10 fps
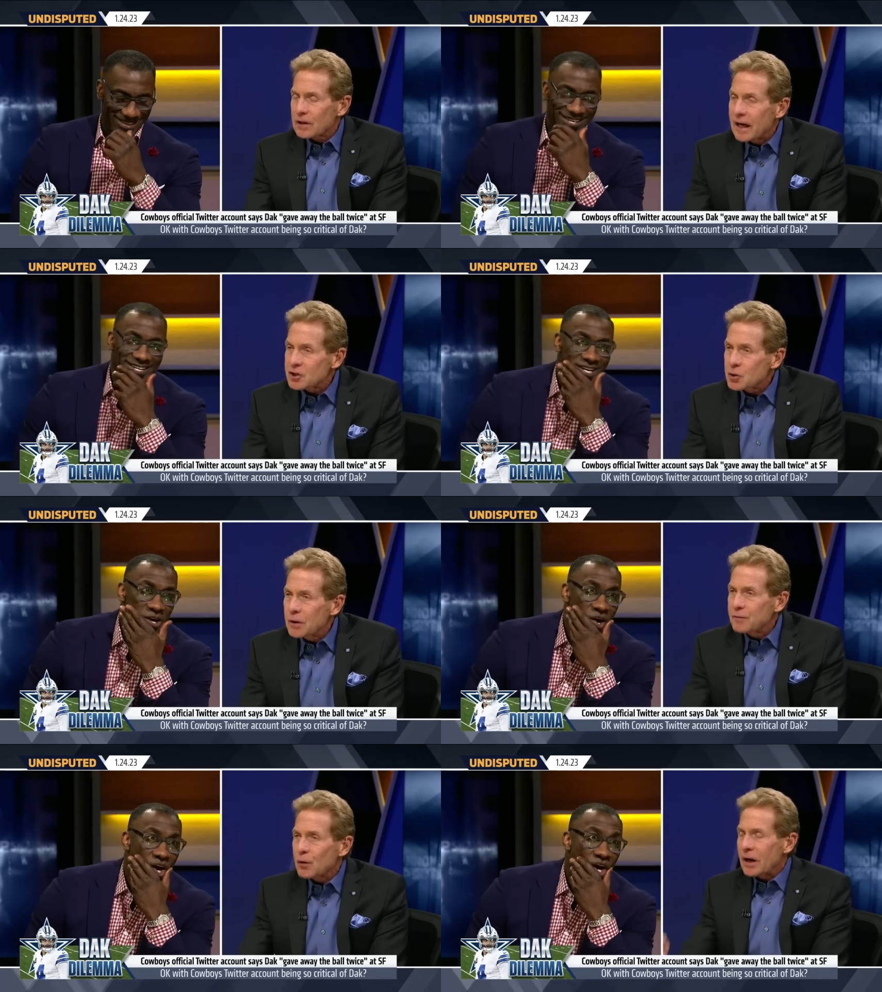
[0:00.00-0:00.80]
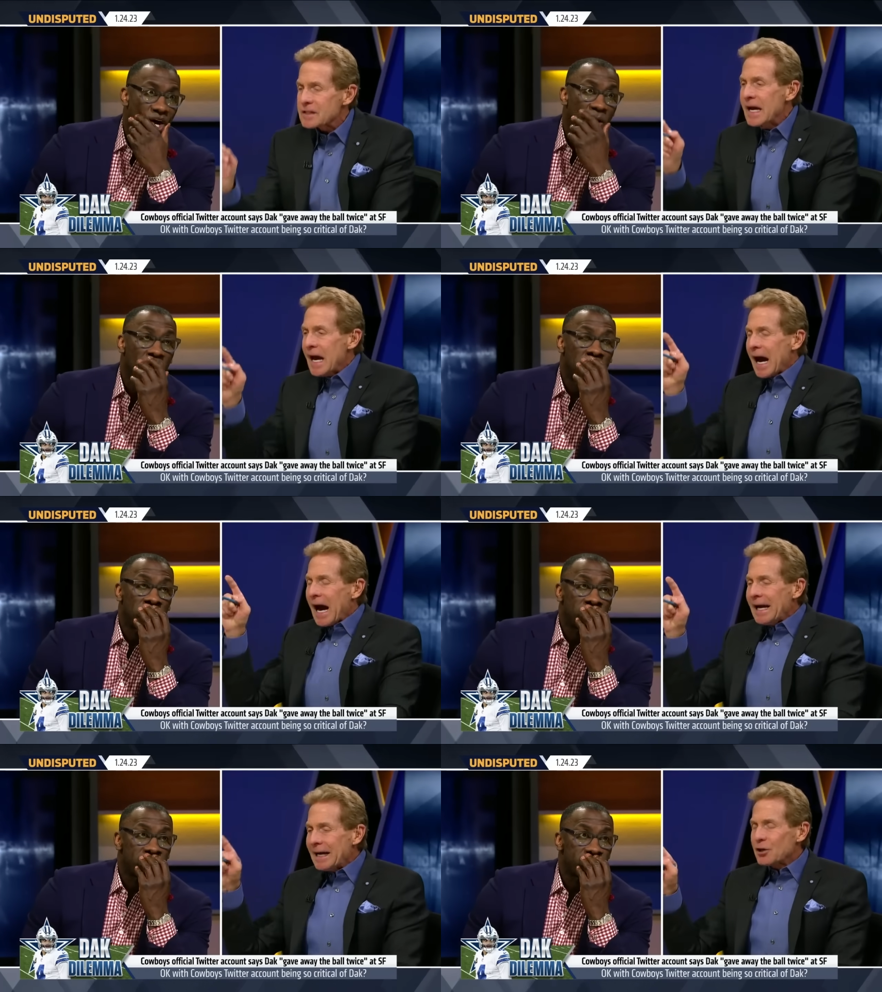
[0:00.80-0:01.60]
Speaker 1: last 24 hours.
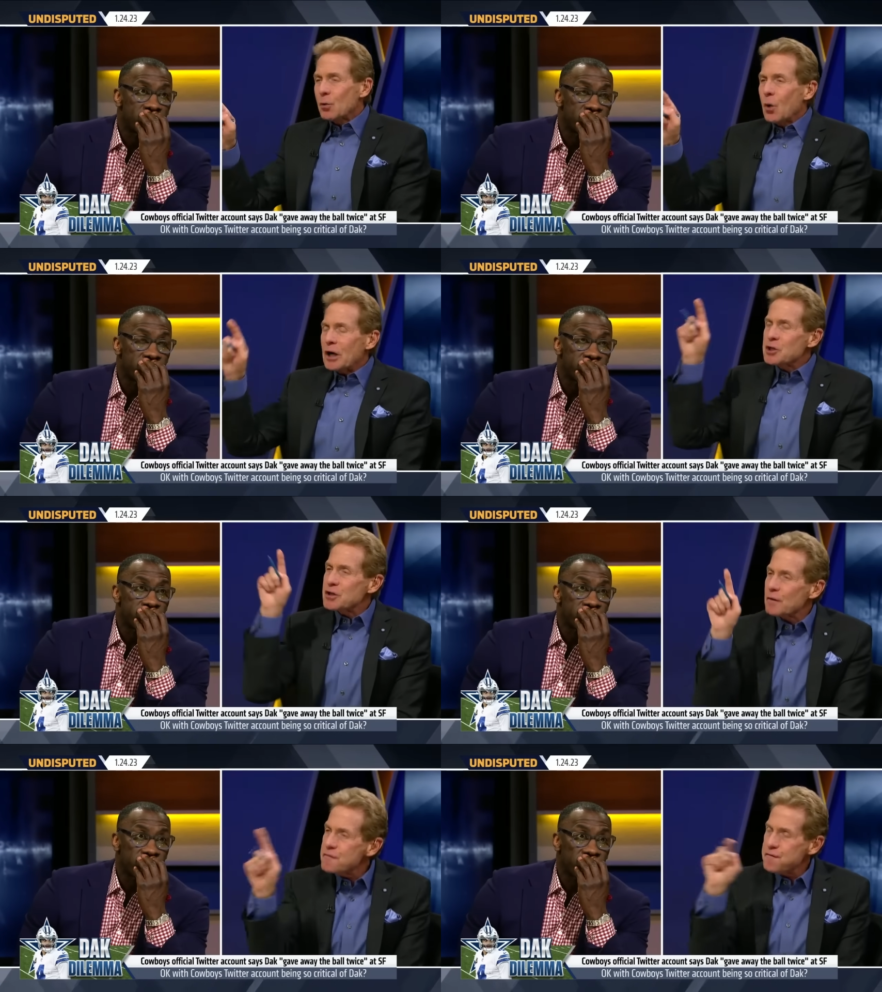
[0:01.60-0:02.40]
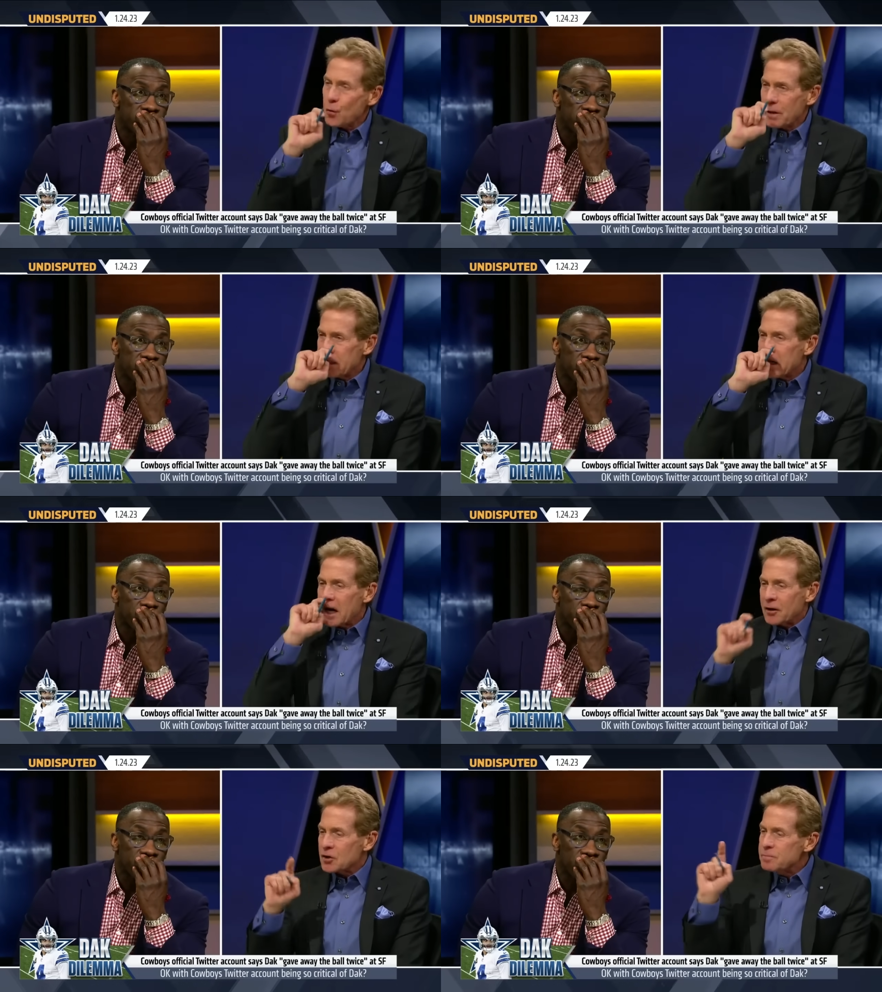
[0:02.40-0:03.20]
I had to watch the
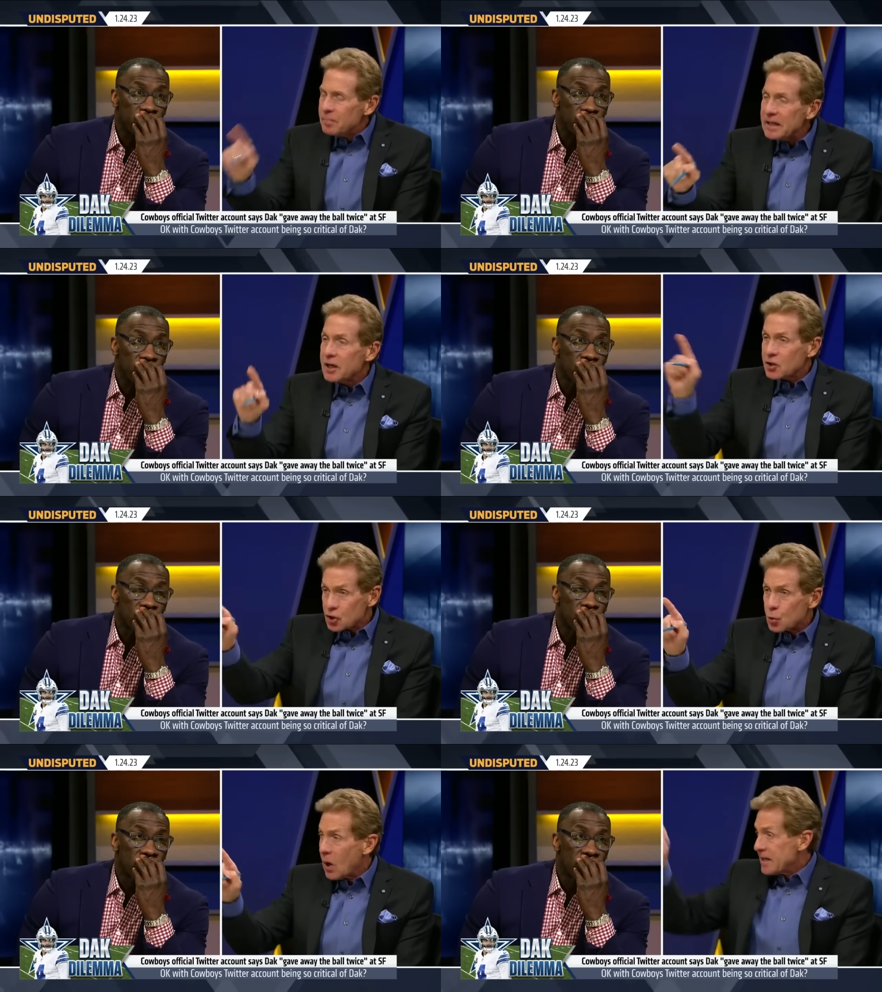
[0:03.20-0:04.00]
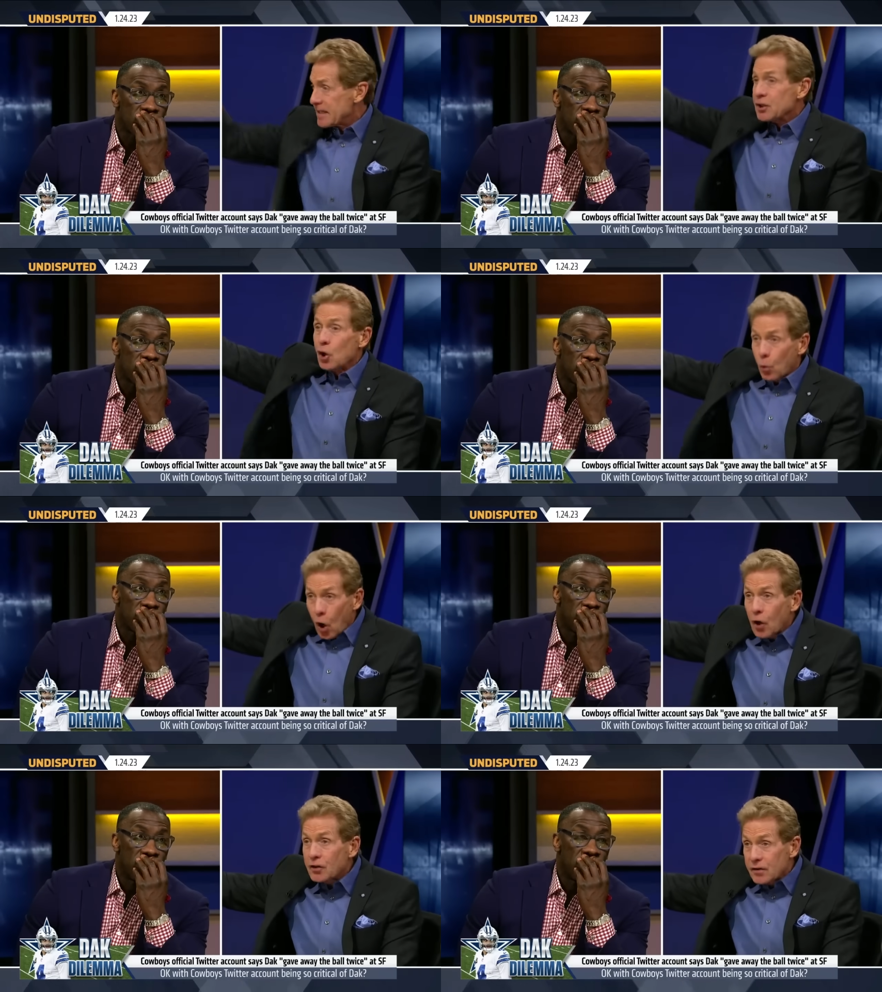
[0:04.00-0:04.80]
49ers beat us twice and go
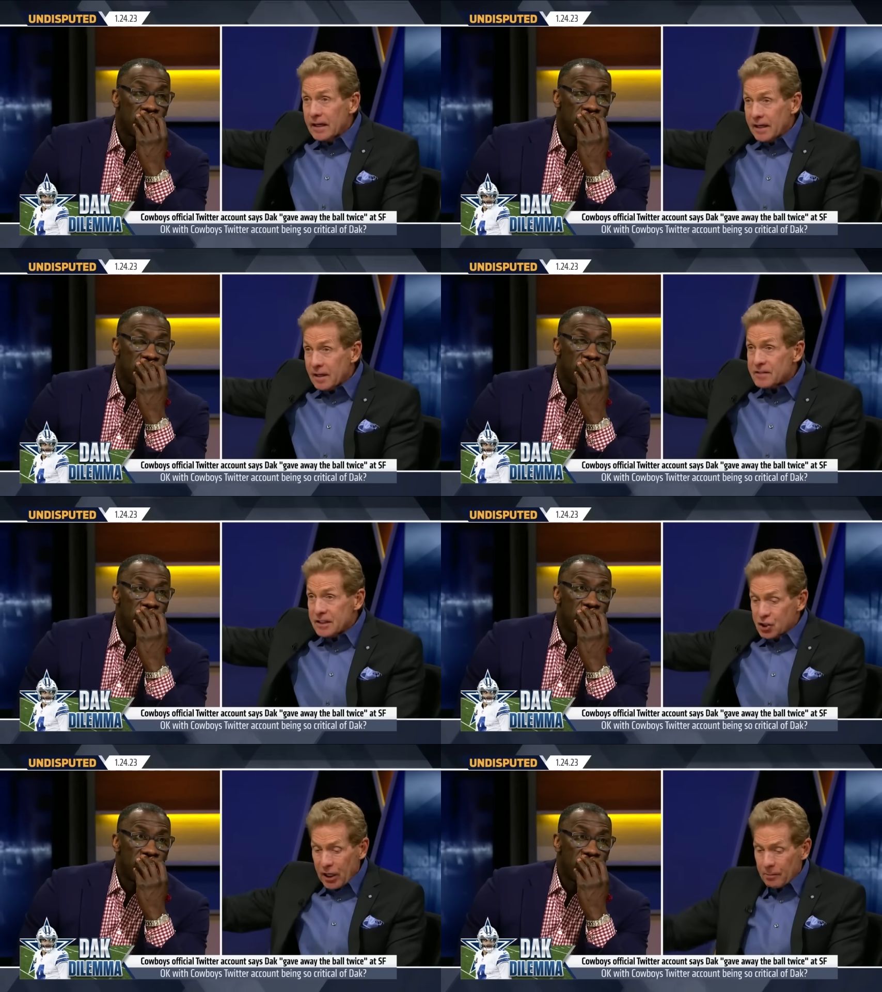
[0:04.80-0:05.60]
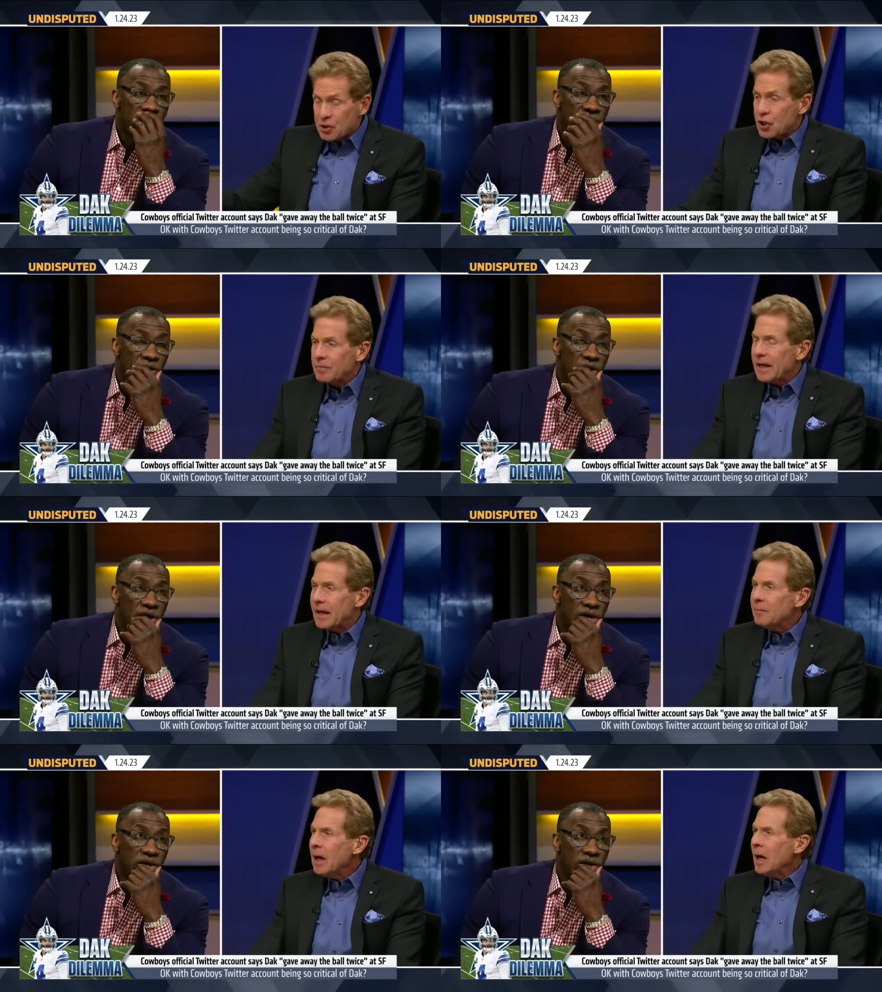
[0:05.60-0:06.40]
on to the NFC Championship
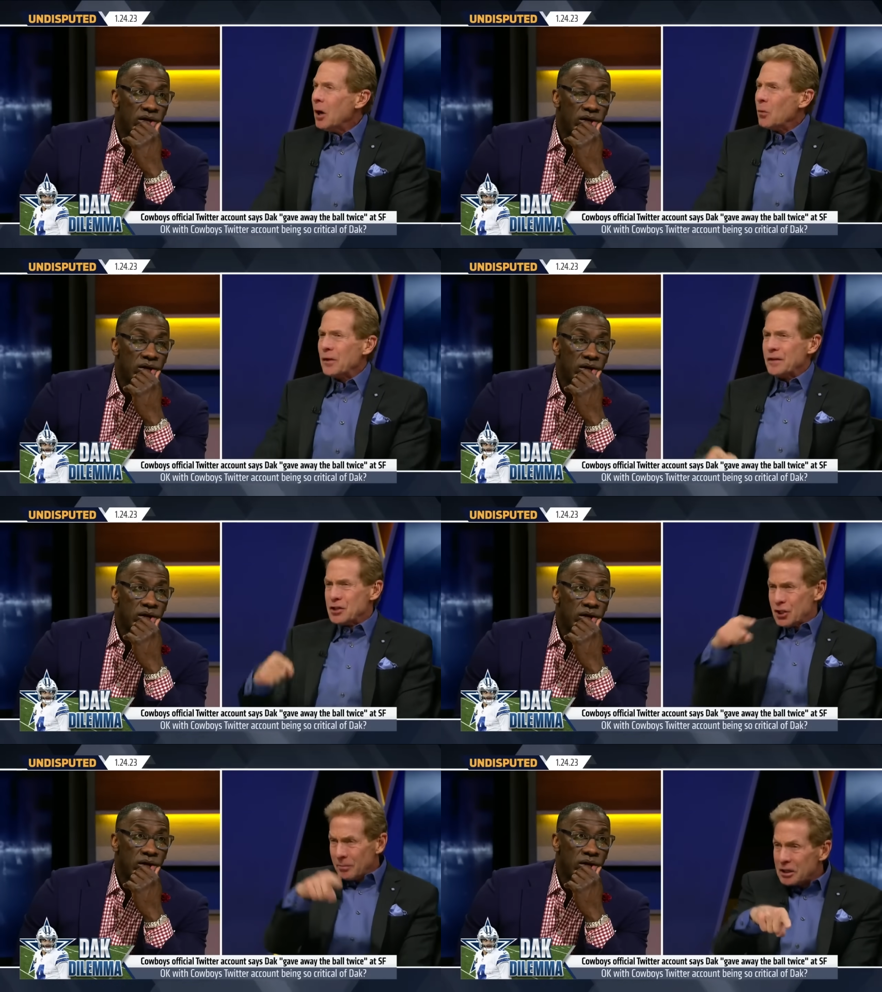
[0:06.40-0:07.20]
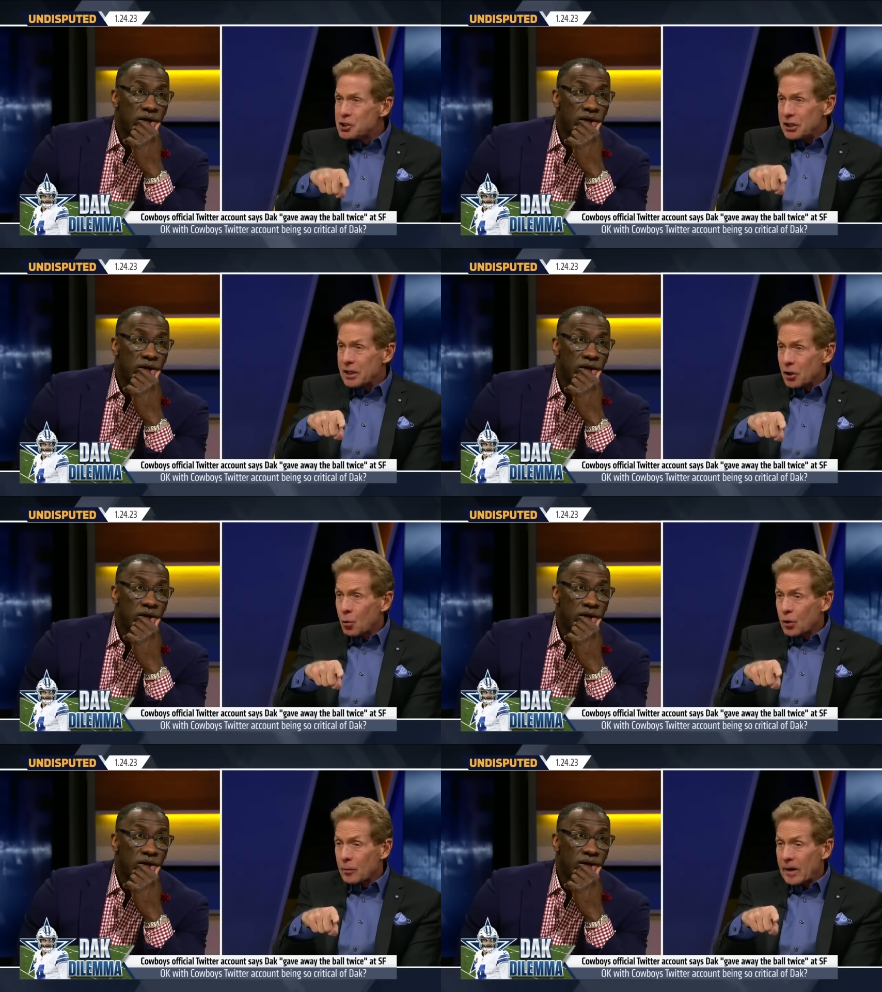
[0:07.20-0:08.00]
game with Jimmy G at
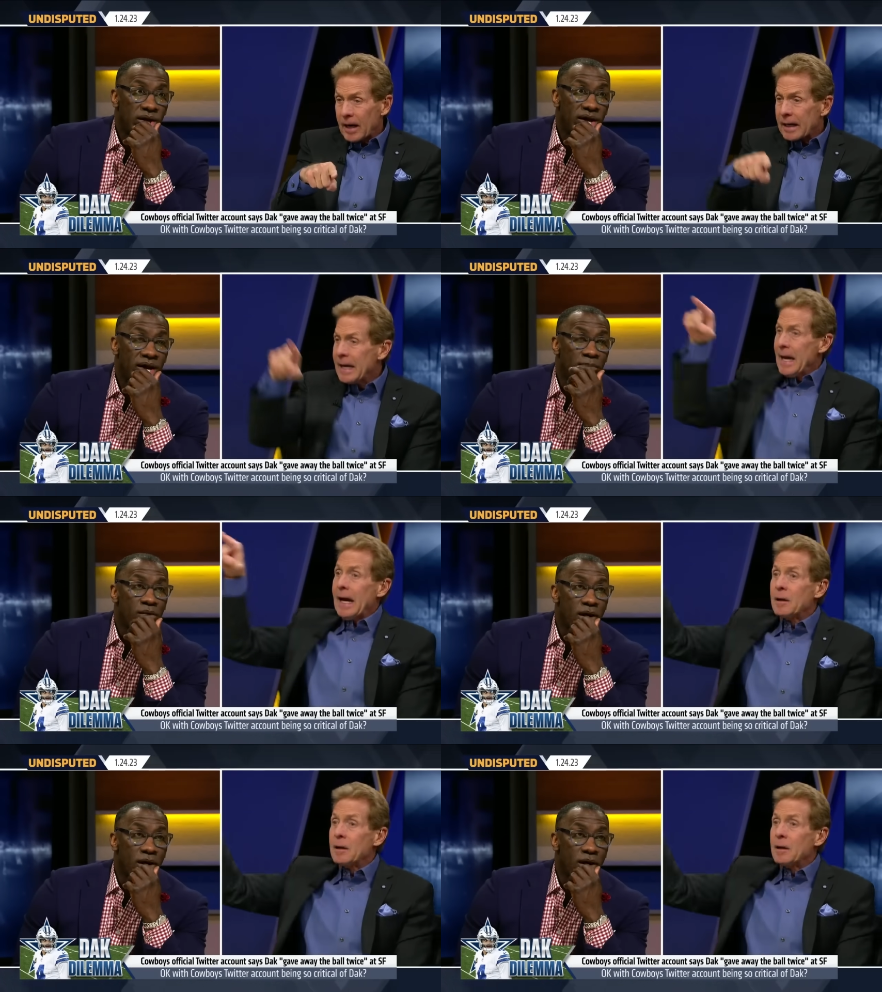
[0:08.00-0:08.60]
quarterback and Brock,